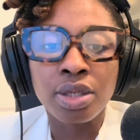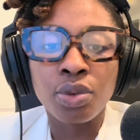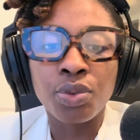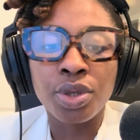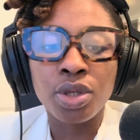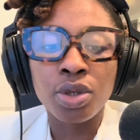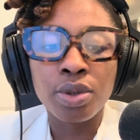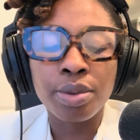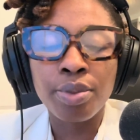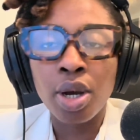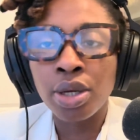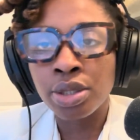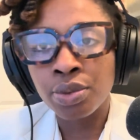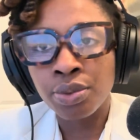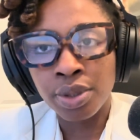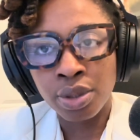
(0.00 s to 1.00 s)
When you can
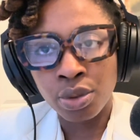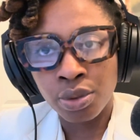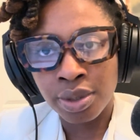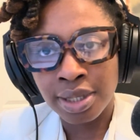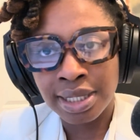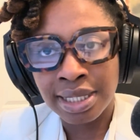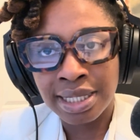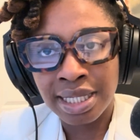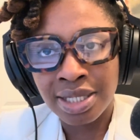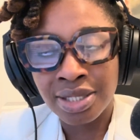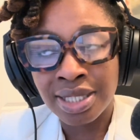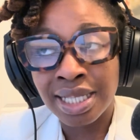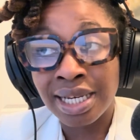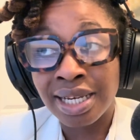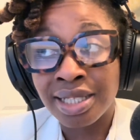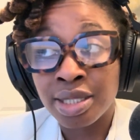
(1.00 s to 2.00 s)
partner with an organization
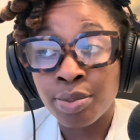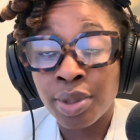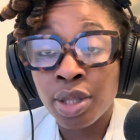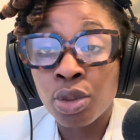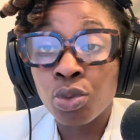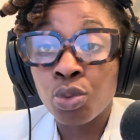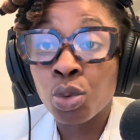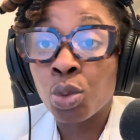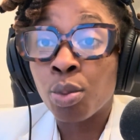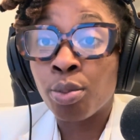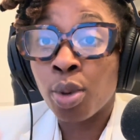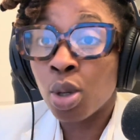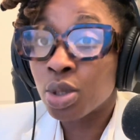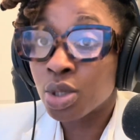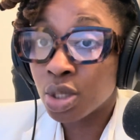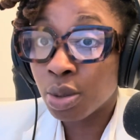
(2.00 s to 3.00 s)
that has been through
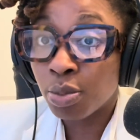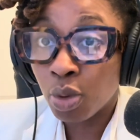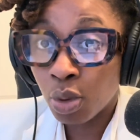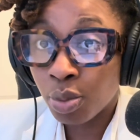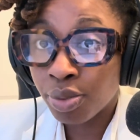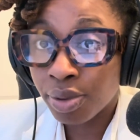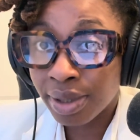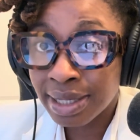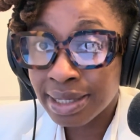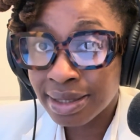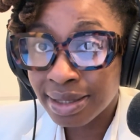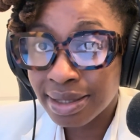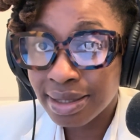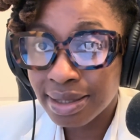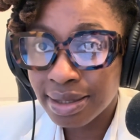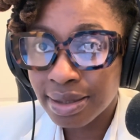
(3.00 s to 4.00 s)
multiple
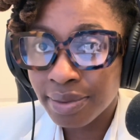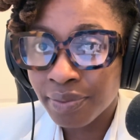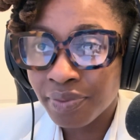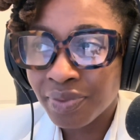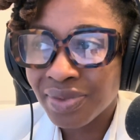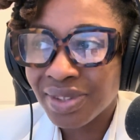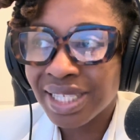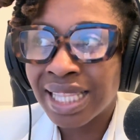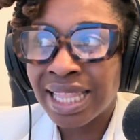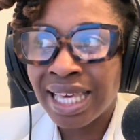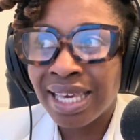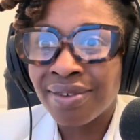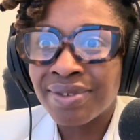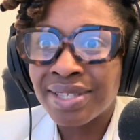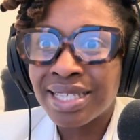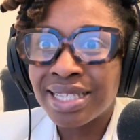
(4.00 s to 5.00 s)
presidents and they
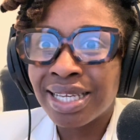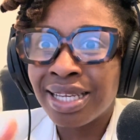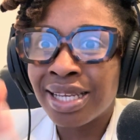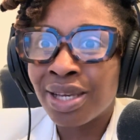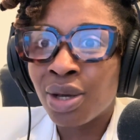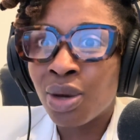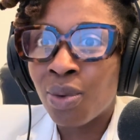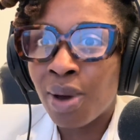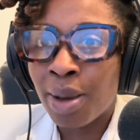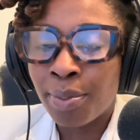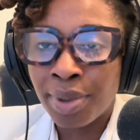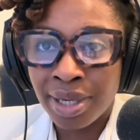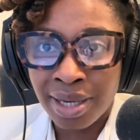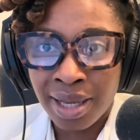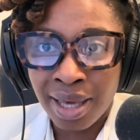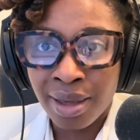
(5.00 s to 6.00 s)
have seen it go up
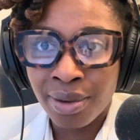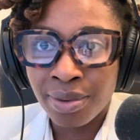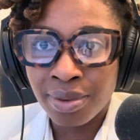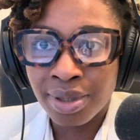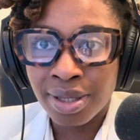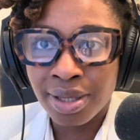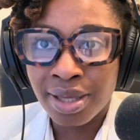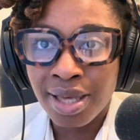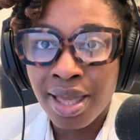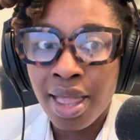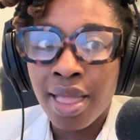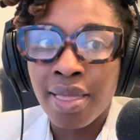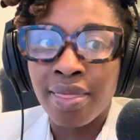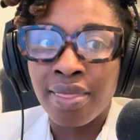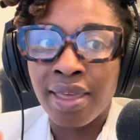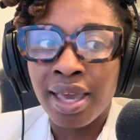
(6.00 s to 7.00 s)
and down,
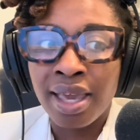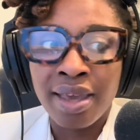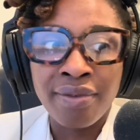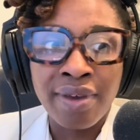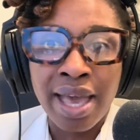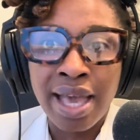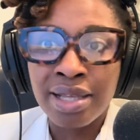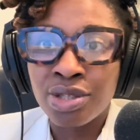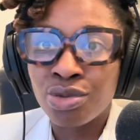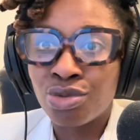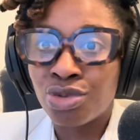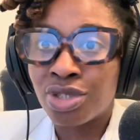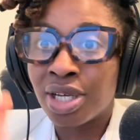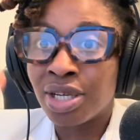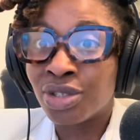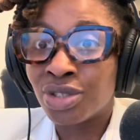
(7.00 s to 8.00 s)
they have had to
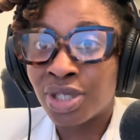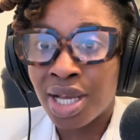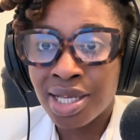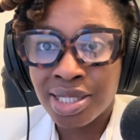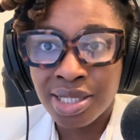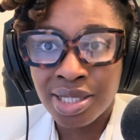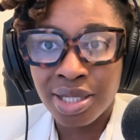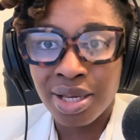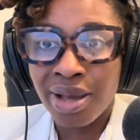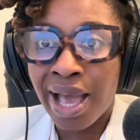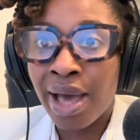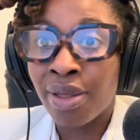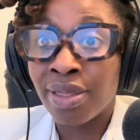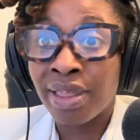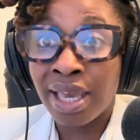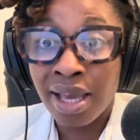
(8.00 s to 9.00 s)
adjust
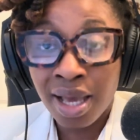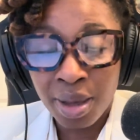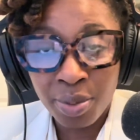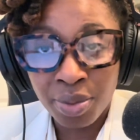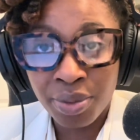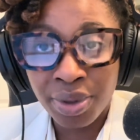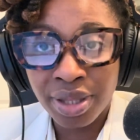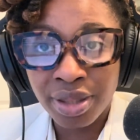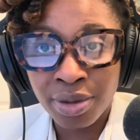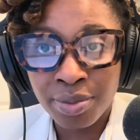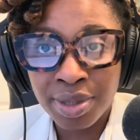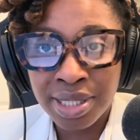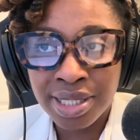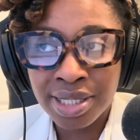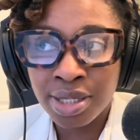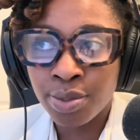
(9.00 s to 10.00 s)
how they operate their
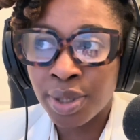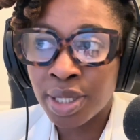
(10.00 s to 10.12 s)
business